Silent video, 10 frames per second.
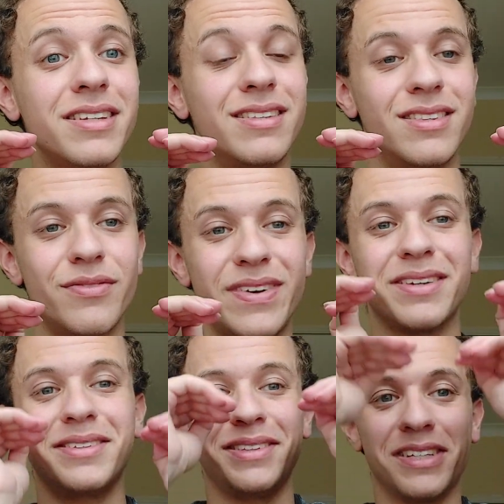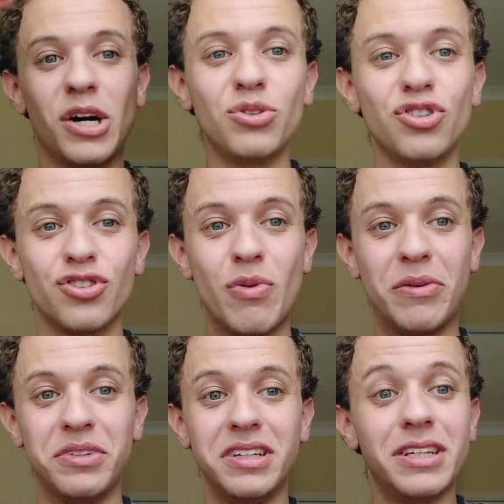is the fact that the culture
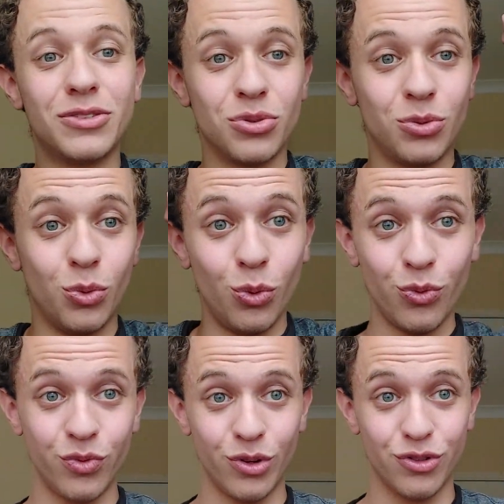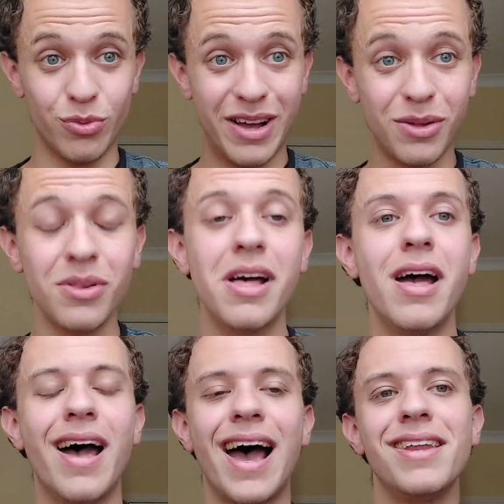surrounding it is awful as well,
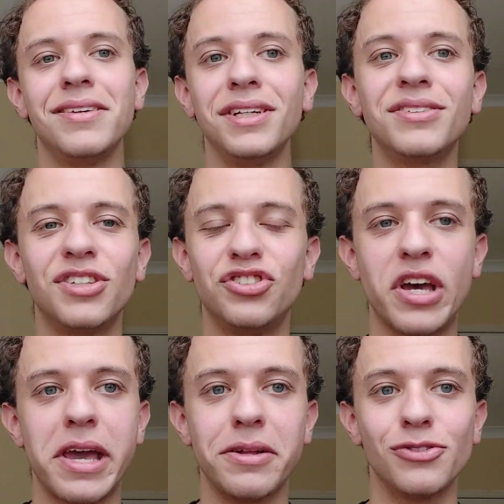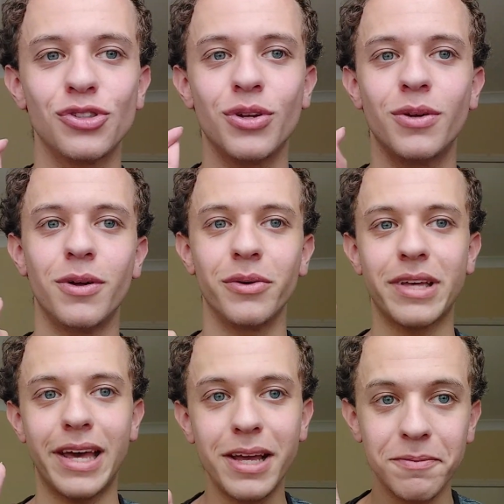and it needs to change,
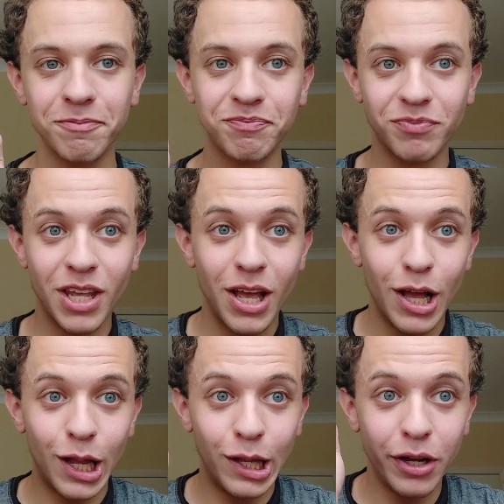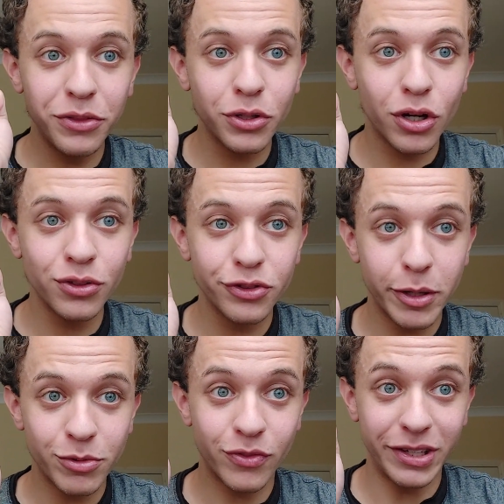okay? Learn the
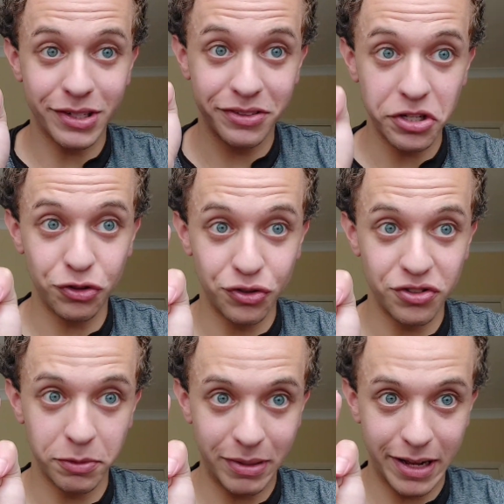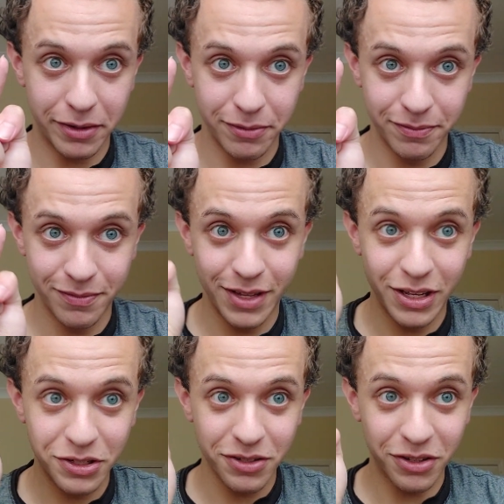concept of a contingency plan.
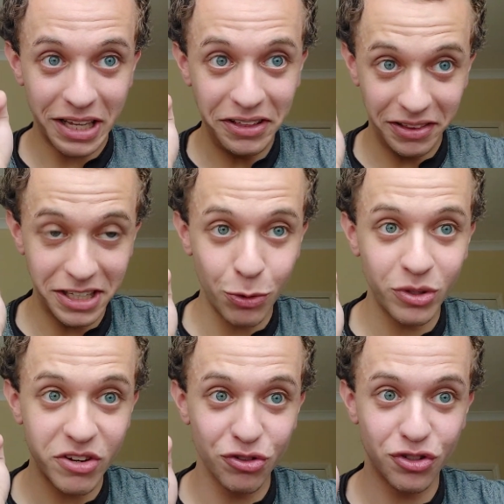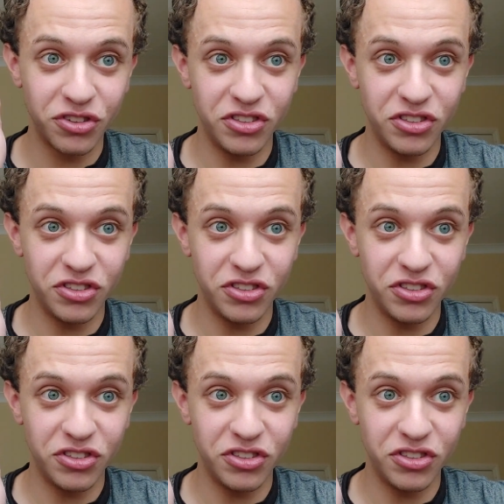Okay, the keyword here is